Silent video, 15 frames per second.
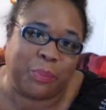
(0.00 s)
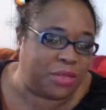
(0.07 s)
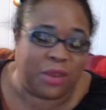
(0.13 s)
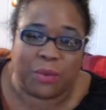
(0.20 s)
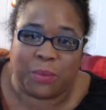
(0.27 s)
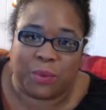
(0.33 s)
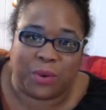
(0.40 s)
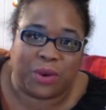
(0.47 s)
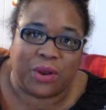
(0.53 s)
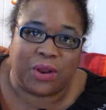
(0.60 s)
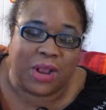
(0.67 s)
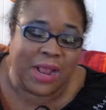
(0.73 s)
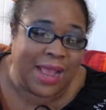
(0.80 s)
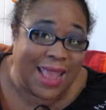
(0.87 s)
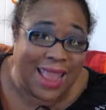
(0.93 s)
There
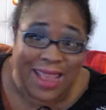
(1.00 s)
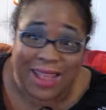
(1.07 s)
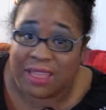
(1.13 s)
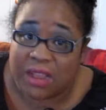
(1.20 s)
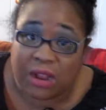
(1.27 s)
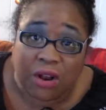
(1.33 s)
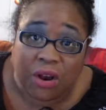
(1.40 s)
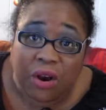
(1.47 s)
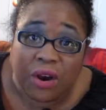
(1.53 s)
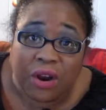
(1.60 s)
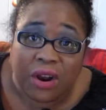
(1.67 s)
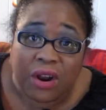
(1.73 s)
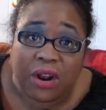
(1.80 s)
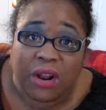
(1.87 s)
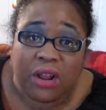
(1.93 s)
were and there
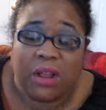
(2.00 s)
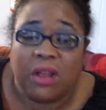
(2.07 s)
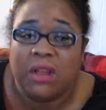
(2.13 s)
are